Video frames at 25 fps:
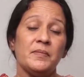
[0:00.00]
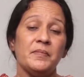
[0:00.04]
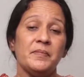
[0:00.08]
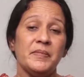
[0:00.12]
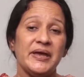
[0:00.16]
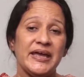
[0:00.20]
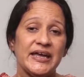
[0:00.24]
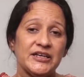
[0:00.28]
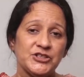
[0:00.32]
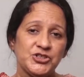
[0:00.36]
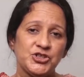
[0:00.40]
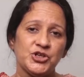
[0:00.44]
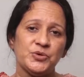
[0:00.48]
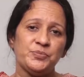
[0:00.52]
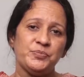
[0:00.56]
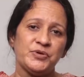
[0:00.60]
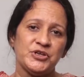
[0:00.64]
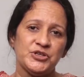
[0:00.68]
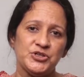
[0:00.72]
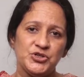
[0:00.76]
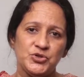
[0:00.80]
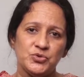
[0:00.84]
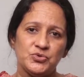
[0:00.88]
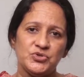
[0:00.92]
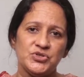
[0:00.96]
a major
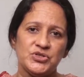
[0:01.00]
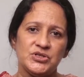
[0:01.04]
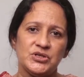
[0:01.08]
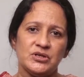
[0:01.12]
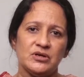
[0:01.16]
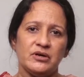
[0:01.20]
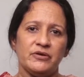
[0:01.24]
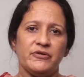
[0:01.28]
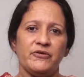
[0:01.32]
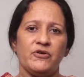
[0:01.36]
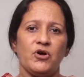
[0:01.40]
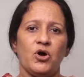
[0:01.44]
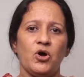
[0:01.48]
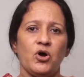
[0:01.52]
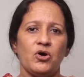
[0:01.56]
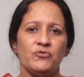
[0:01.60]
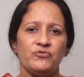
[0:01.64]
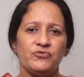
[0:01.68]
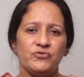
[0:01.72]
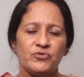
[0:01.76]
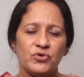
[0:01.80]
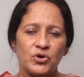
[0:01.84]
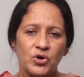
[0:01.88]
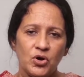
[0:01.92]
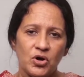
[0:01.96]
producer
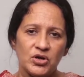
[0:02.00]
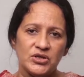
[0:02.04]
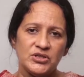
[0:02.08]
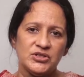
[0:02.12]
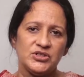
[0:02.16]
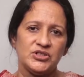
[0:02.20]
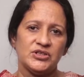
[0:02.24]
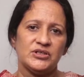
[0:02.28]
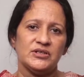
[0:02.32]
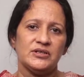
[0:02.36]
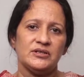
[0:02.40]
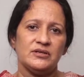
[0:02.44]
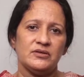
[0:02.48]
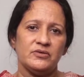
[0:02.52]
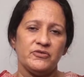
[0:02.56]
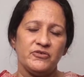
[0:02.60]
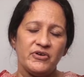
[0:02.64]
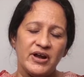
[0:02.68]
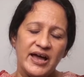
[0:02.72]
of cotton,